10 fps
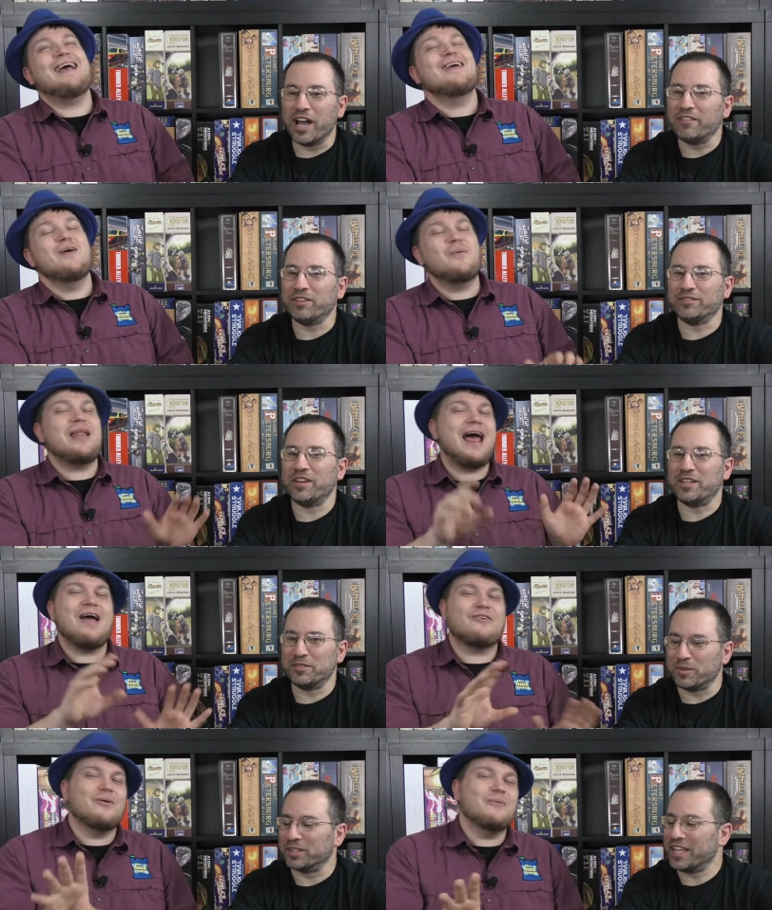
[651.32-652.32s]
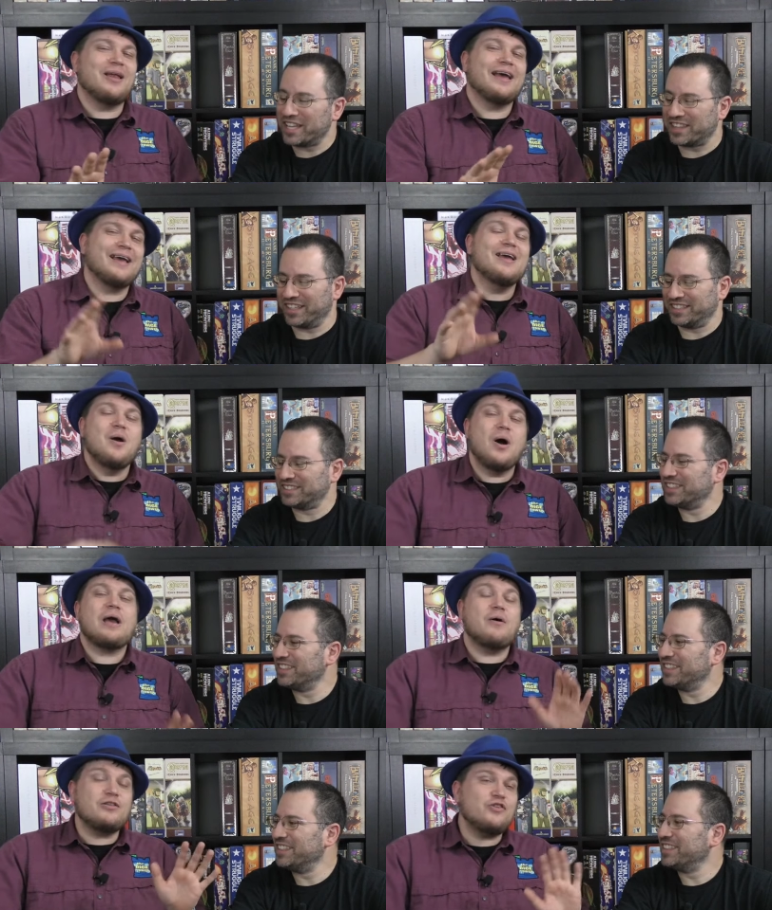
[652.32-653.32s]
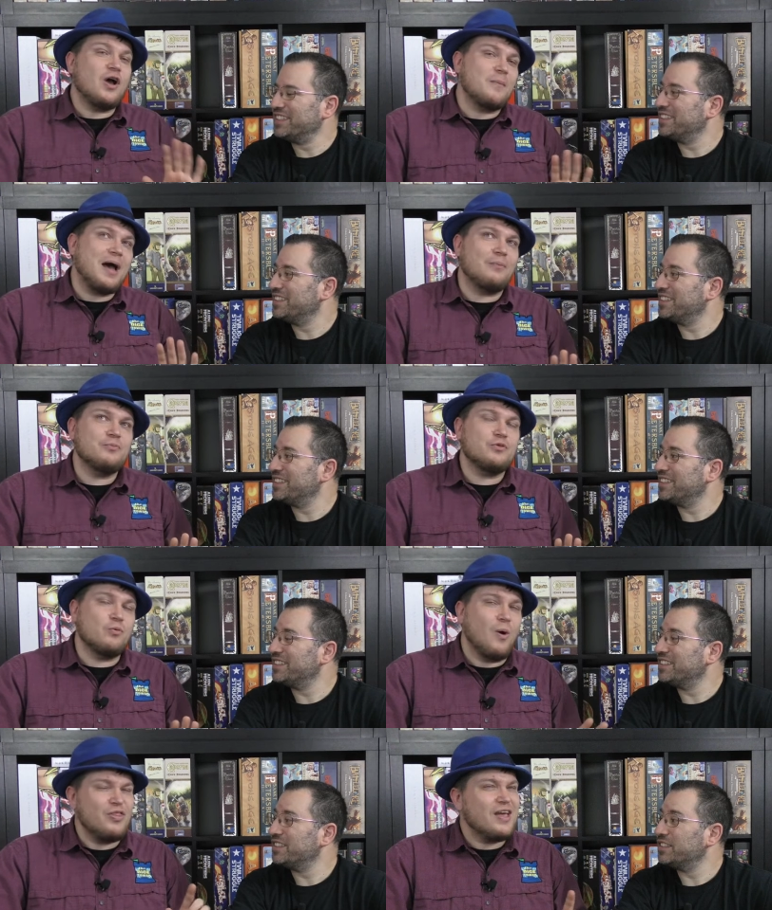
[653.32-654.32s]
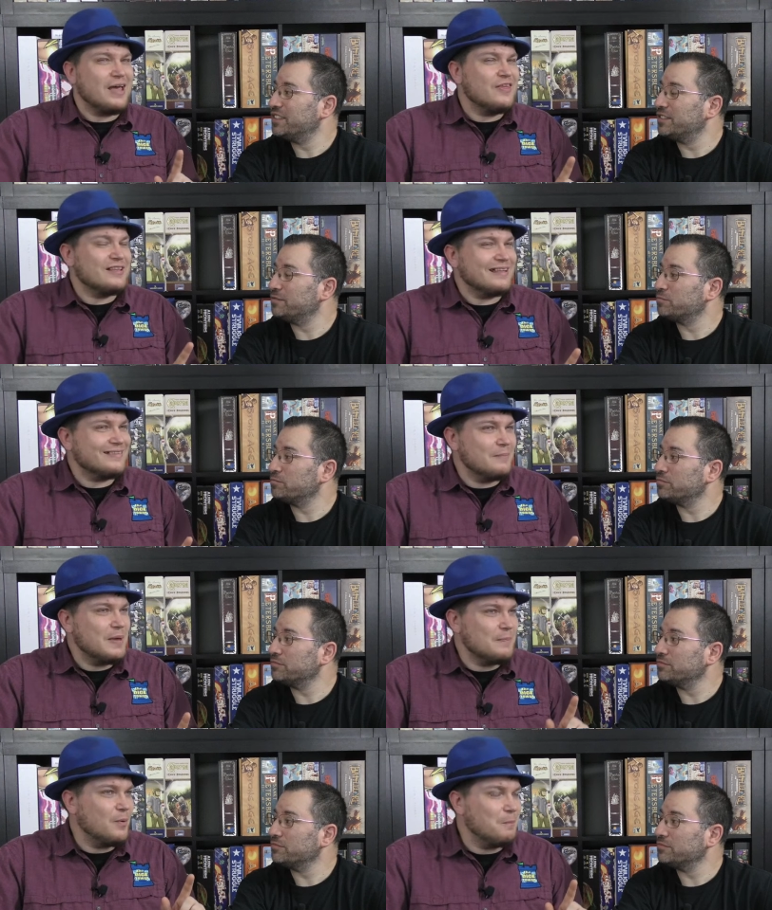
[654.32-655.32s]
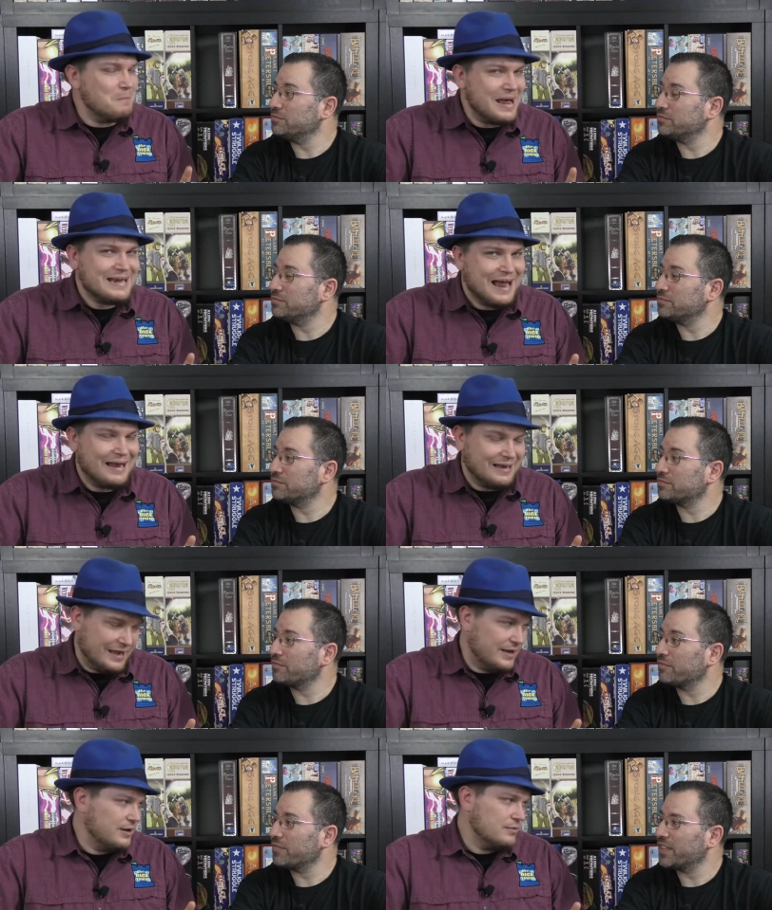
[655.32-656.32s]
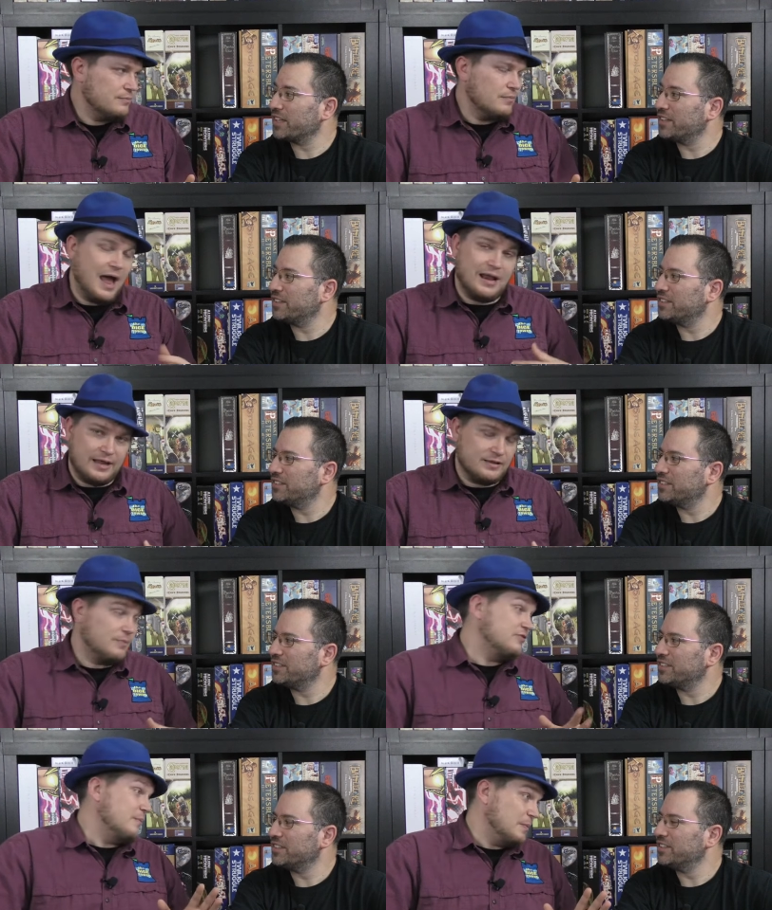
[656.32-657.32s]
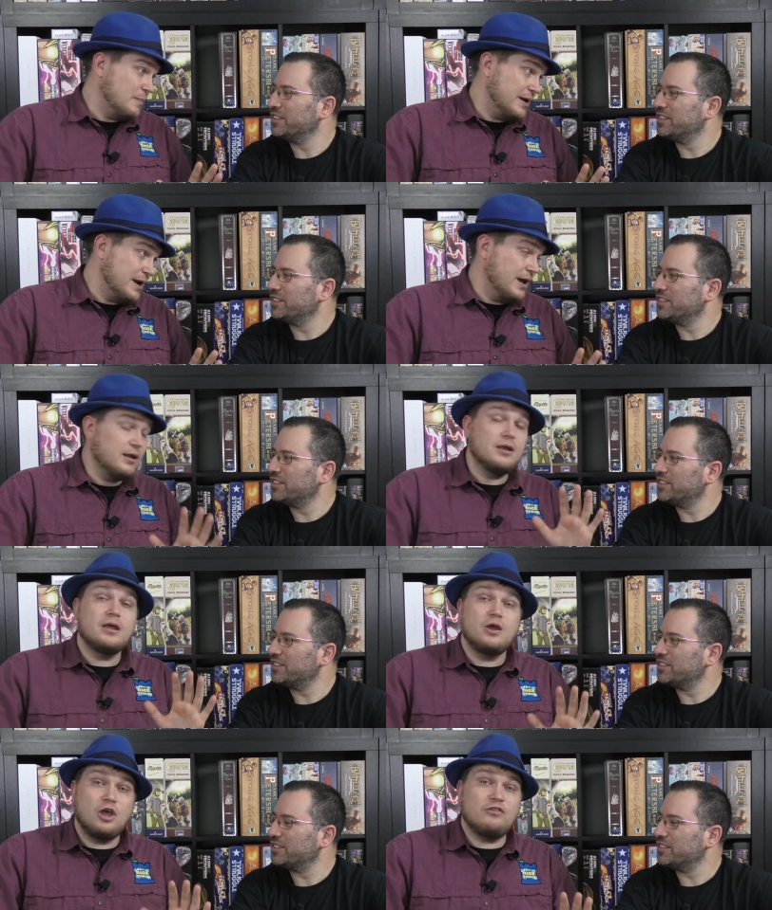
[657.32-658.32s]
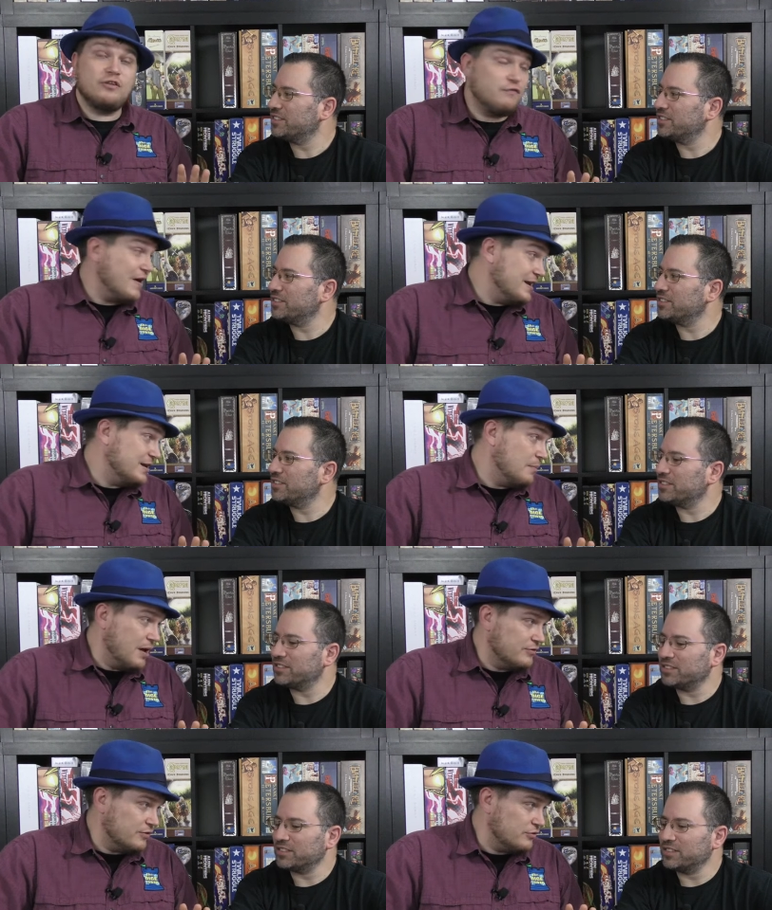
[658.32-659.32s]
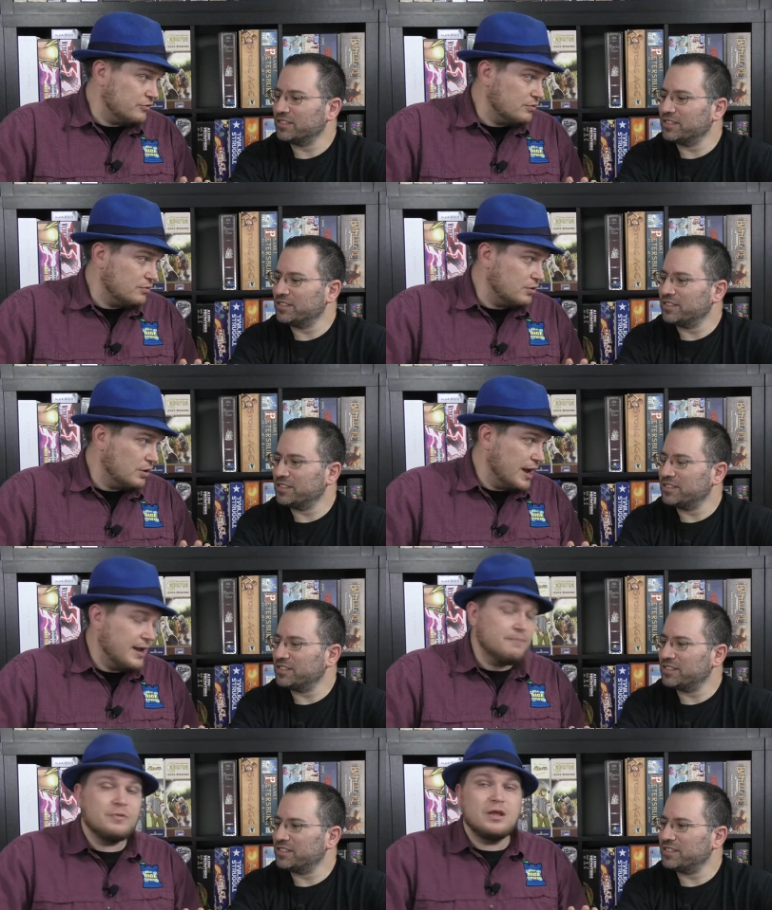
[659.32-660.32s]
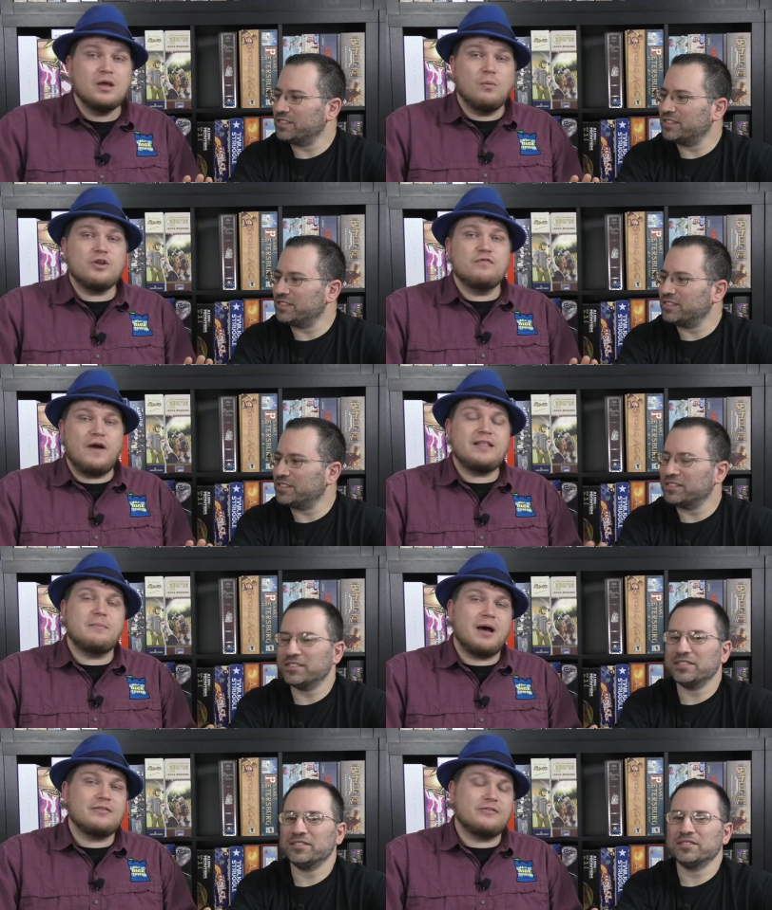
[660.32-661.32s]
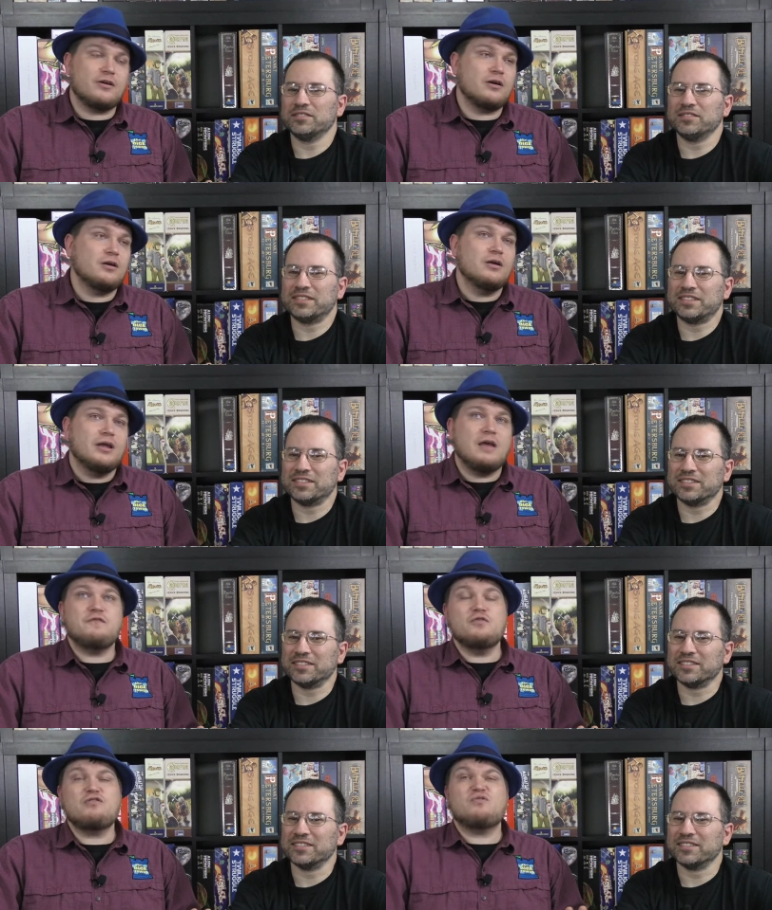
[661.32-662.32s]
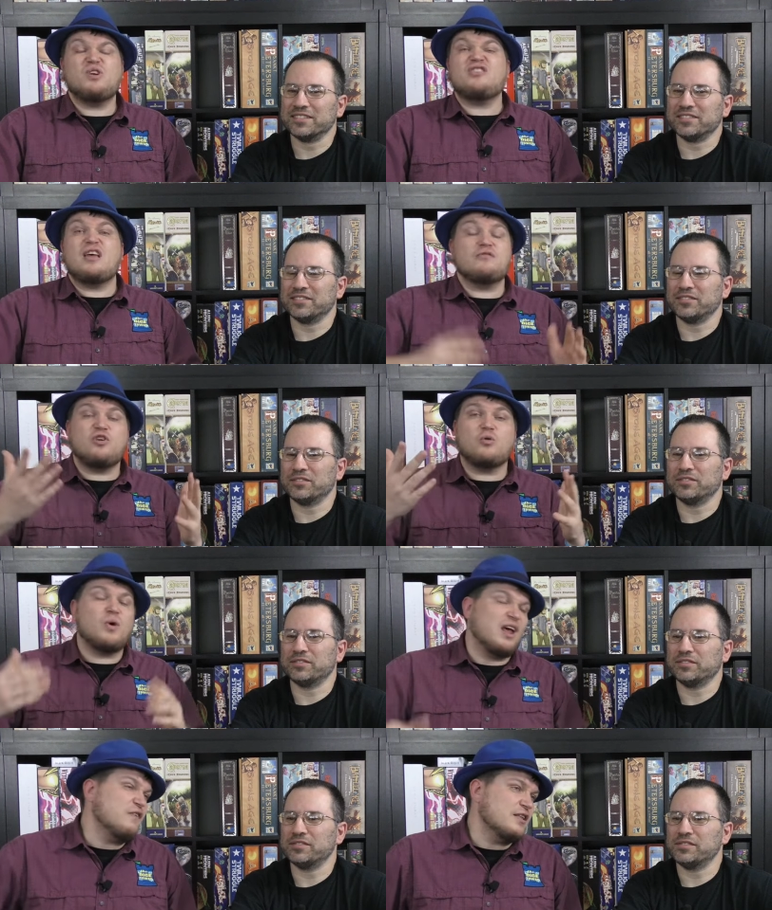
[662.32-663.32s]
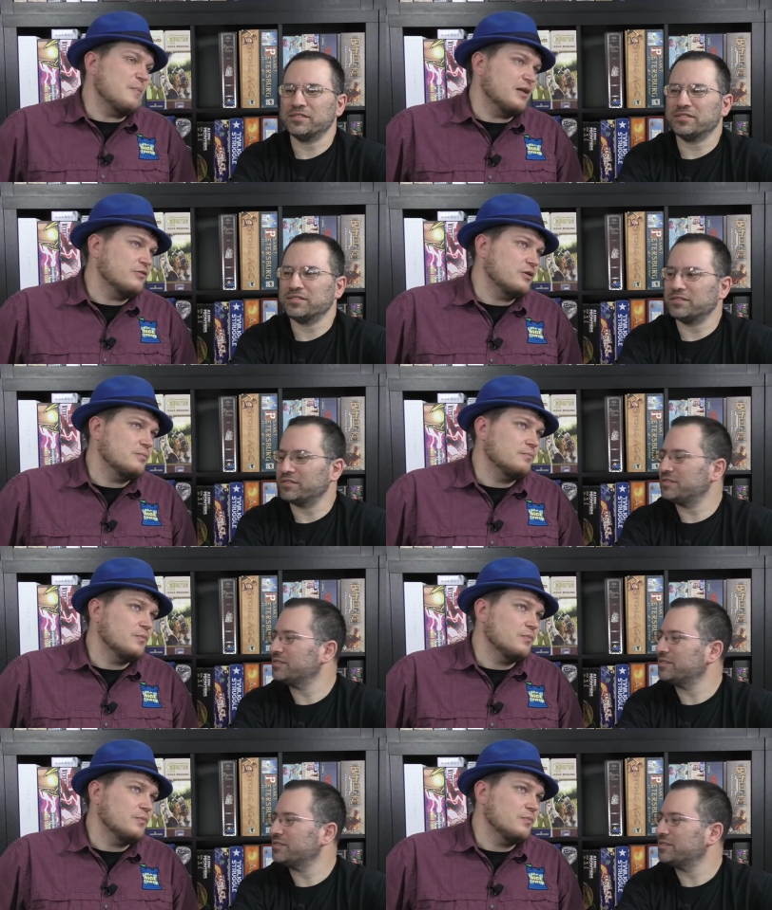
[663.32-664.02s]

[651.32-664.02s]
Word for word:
Speaker 1: non-Feld well, fan. Well, not everyone will like, like it. This. Okay, well, let's talk about the one thing I think that some people might not like. I liked it, but some people might not. Is the fighting the monsters? Okay, when you fight the monster, if you just let's say turn one, I fight the monster.